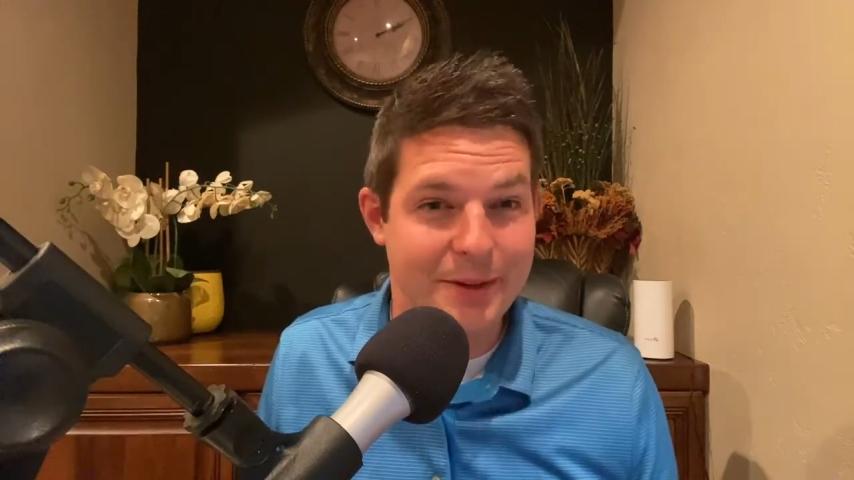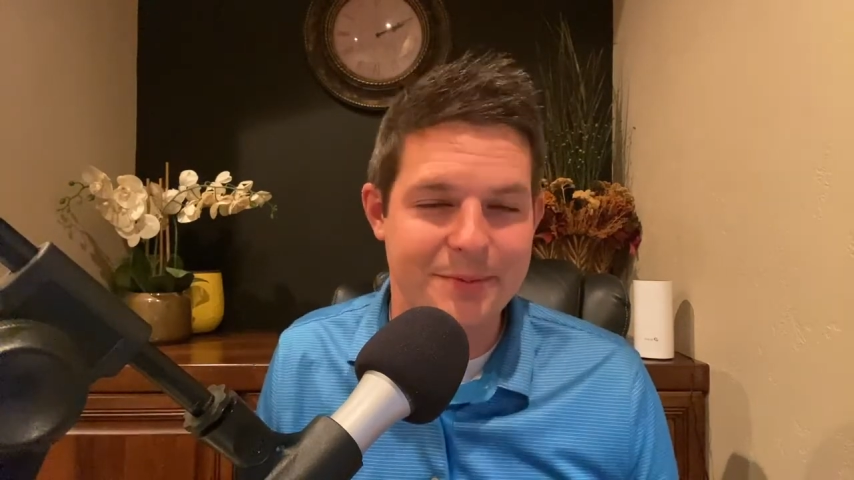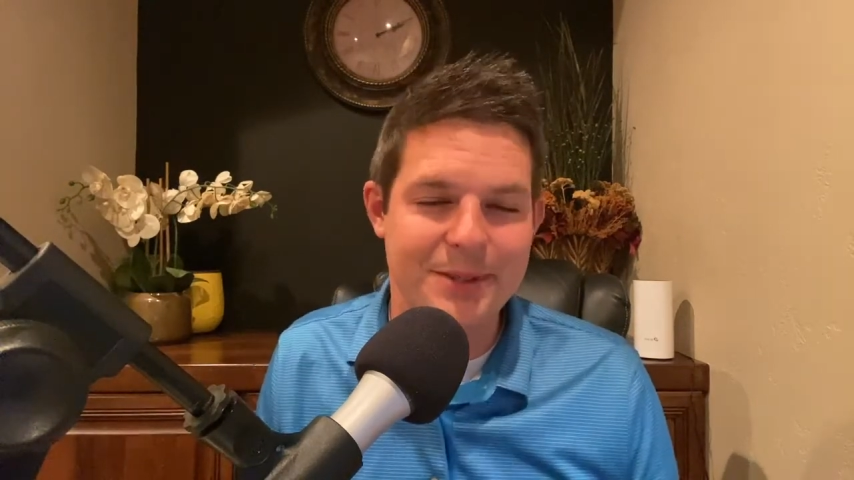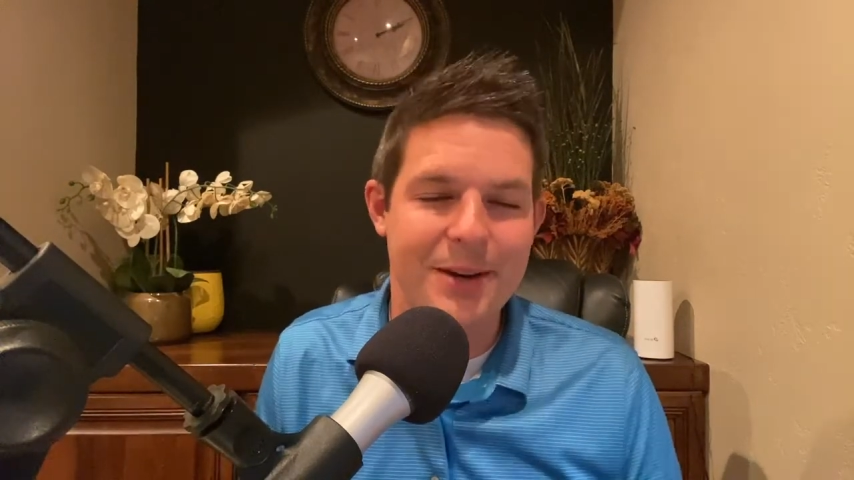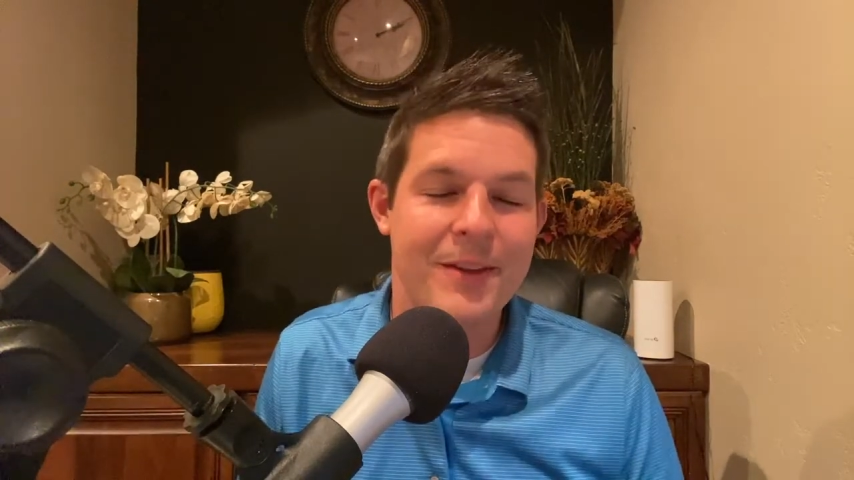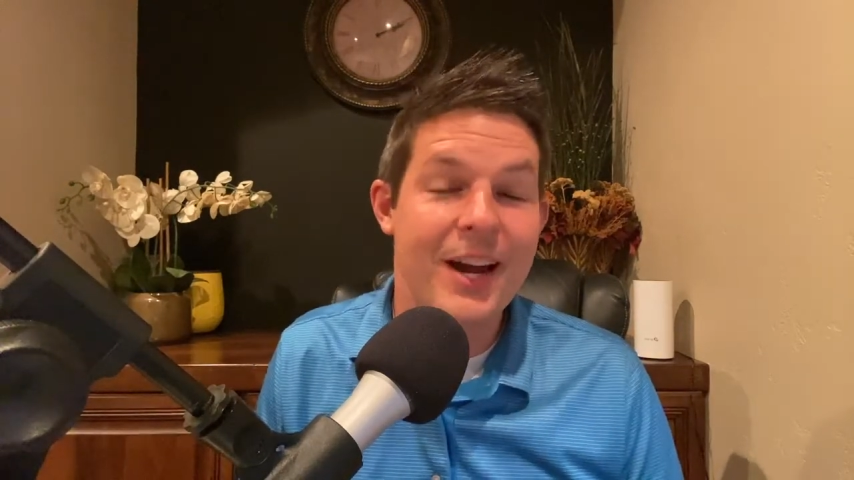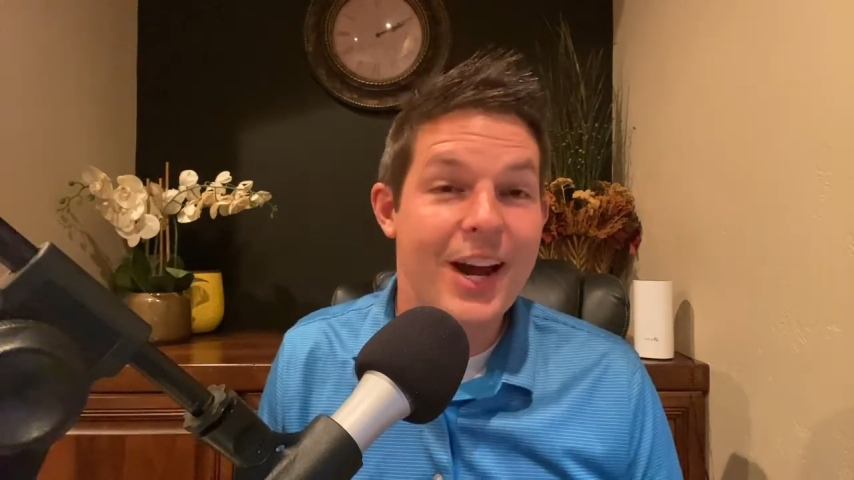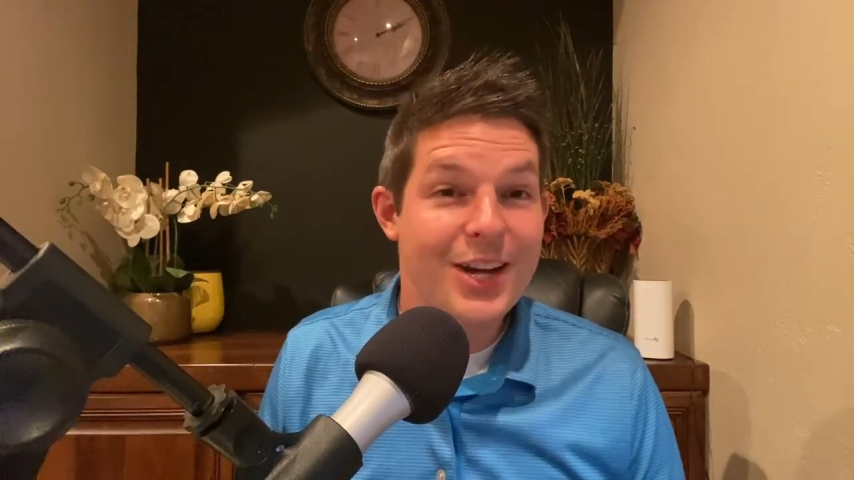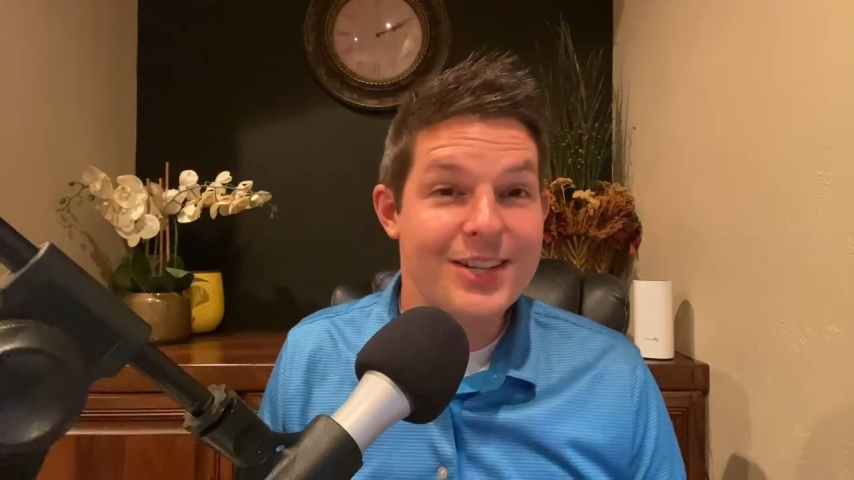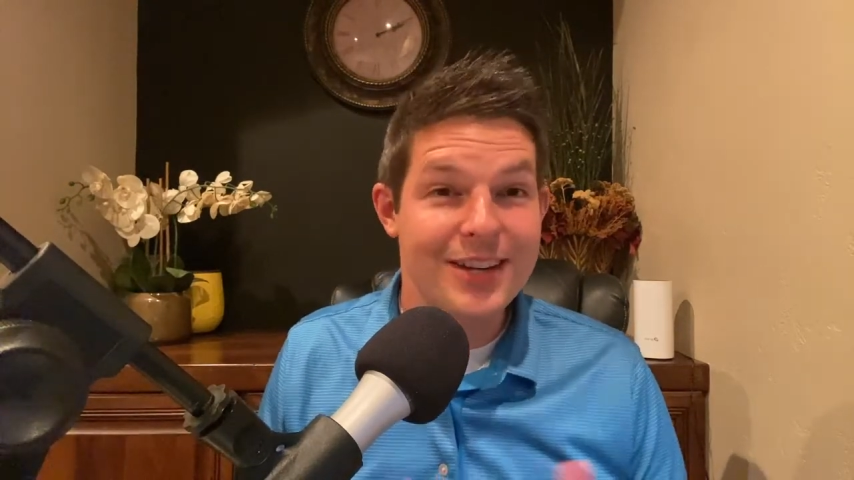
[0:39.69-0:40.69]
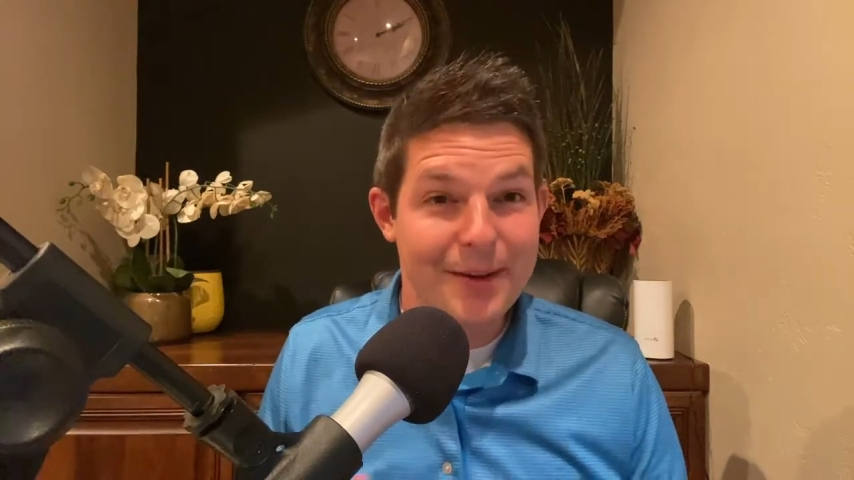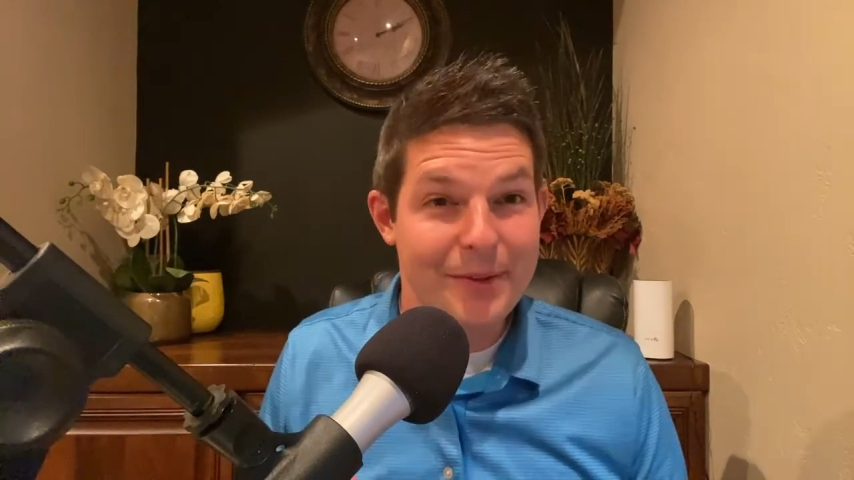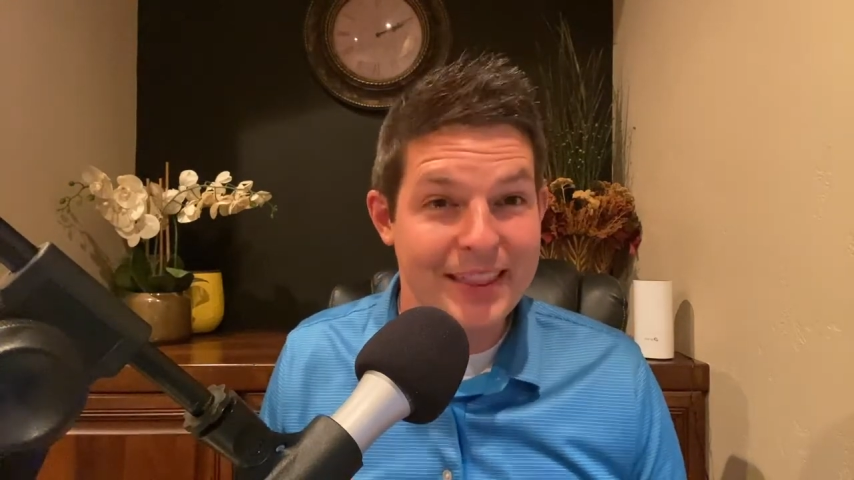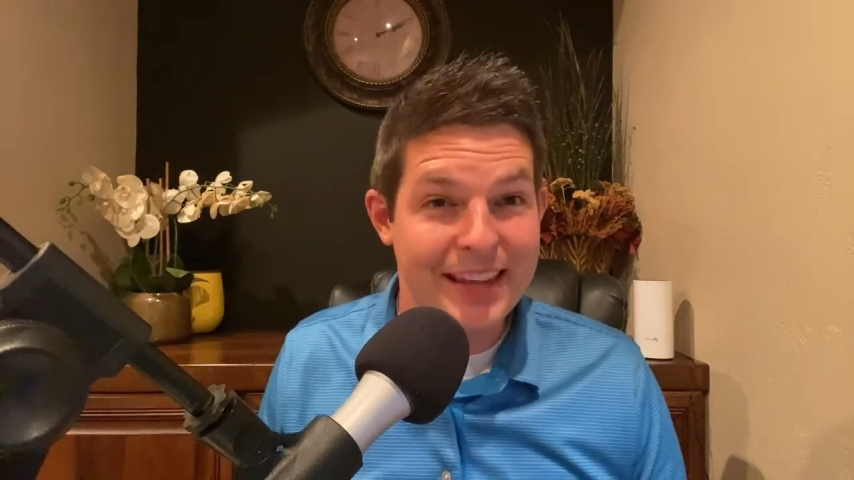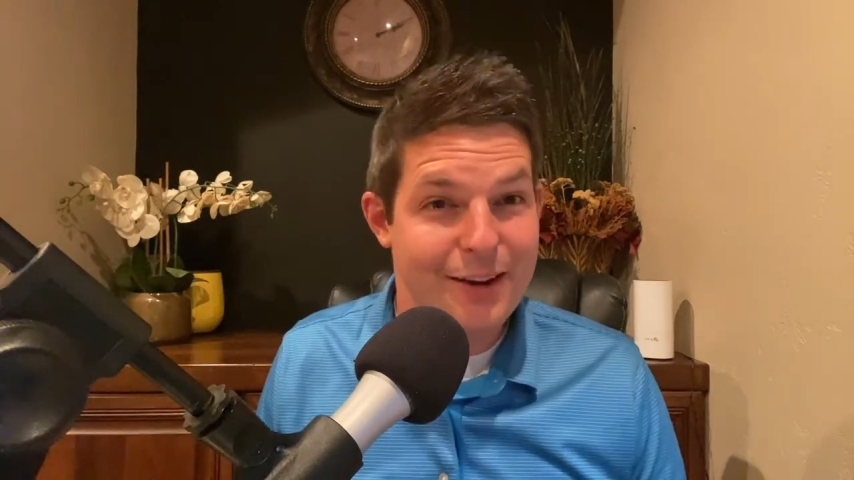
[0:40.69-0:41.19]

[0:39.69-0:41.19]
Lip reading: So sorry about that.